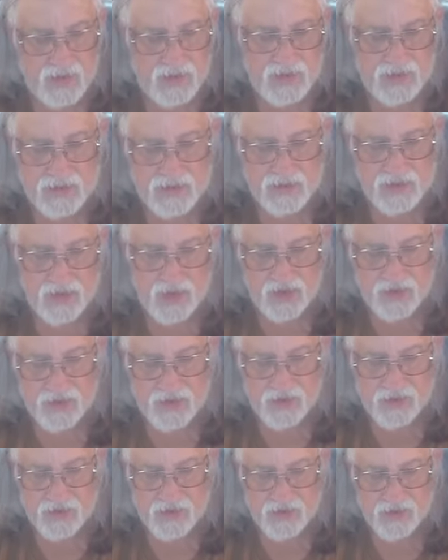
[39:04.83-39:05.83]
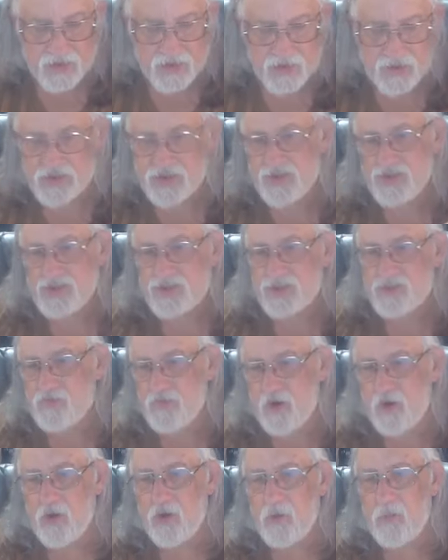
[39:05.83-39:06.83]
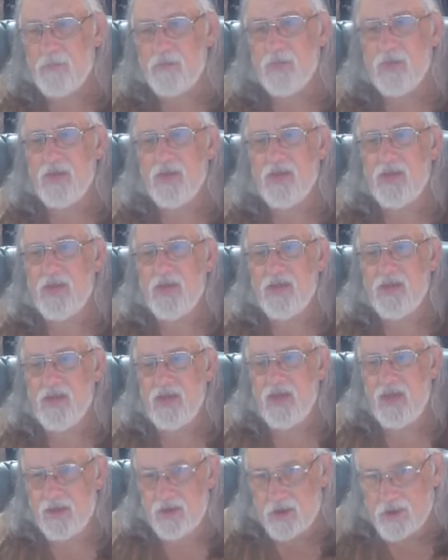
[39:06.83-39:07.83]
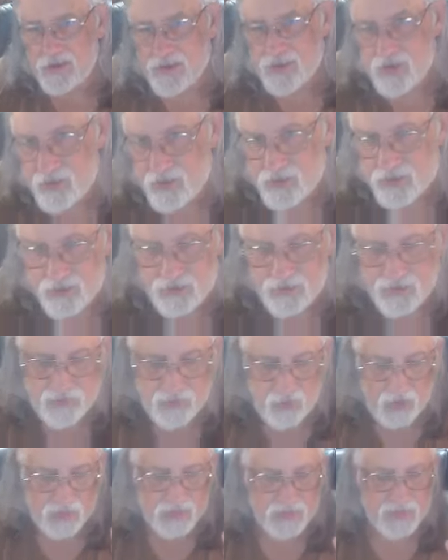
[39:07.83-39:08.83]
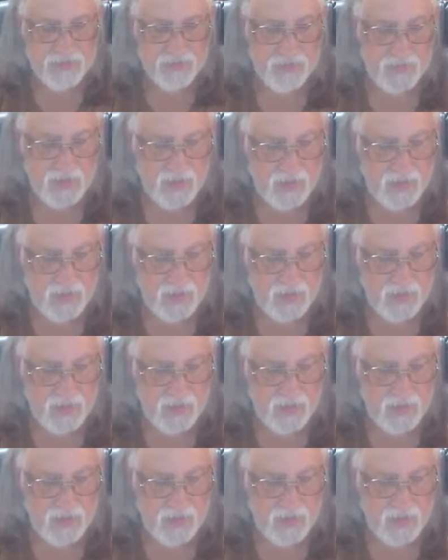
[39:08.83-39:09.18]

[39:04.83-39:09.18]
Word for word: in his letter to the Christians in Rome and also to us